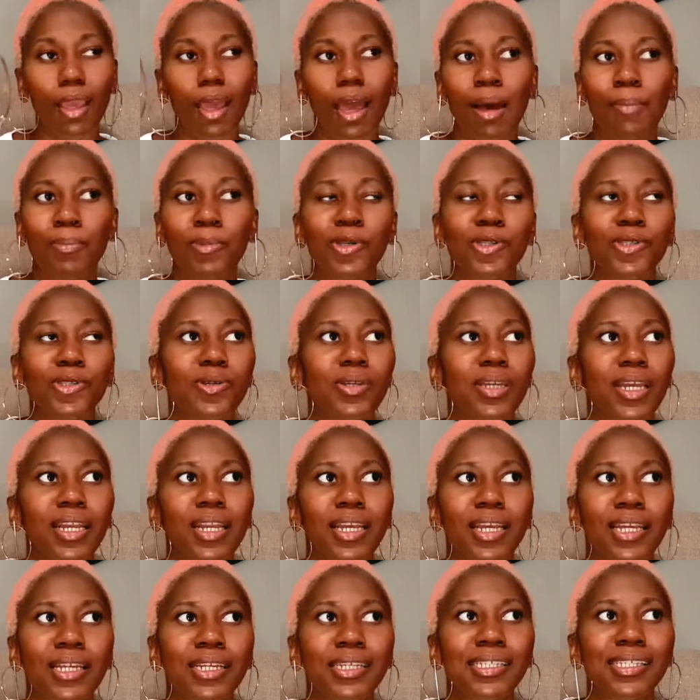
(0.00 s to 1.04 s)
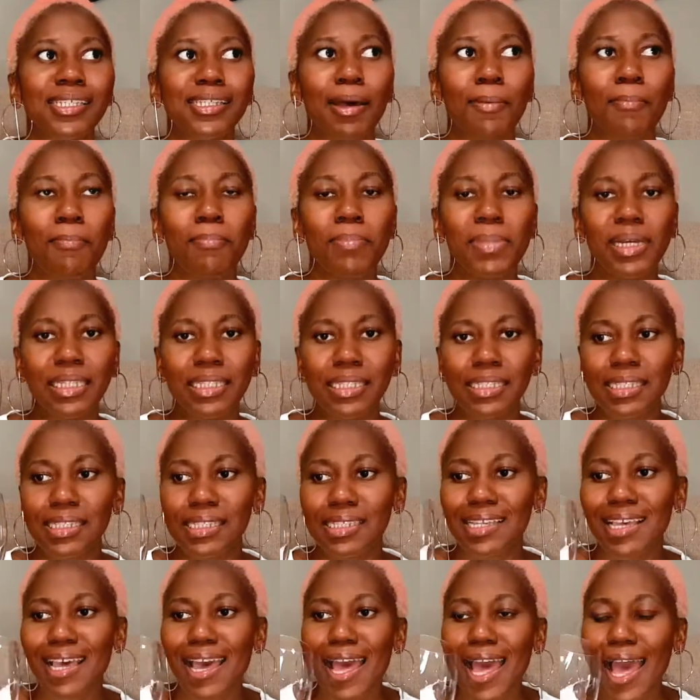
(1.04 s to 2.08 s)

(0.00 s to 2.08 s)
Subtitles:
I'm also getting some mint.